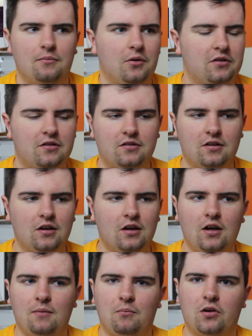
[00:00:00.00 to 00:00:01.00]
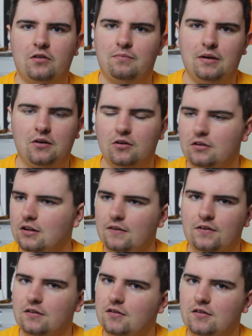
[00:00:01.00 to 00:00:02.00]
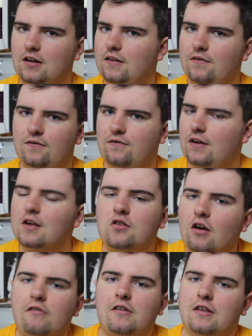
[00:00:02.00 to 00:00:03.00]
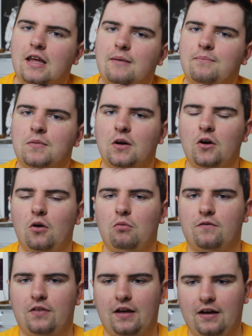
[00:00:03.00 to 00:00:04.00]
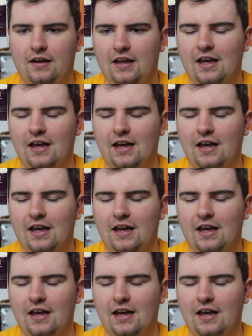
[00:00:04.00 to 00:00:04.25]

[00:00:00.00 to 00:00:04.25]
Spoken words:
Must be good if it shares a name with that.